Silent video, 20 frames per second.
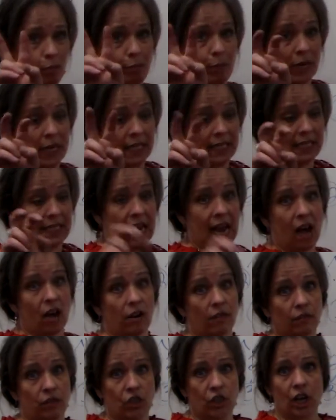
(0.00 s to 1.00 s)
bust
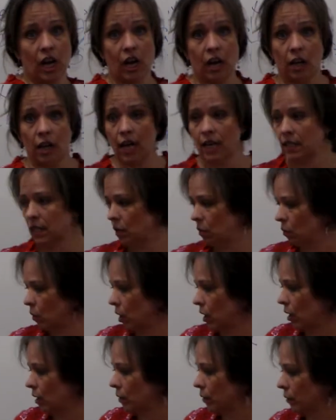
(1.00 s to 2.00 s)
out of jail, as it
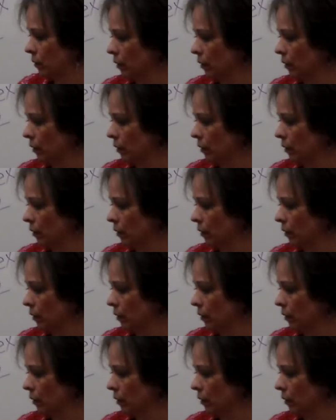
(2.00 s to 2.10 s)
were,